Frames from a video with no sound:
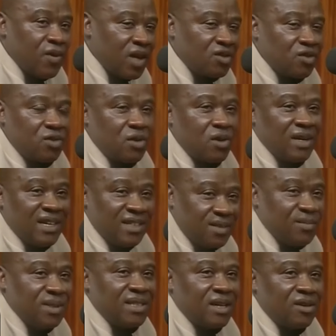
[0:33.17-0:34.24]
You are strong, let's
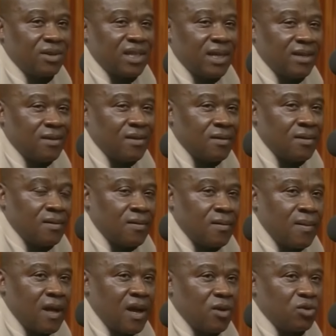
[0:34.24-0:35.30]
meet outside.
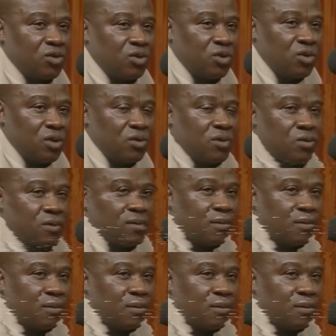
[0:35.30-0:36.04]
I'll show you.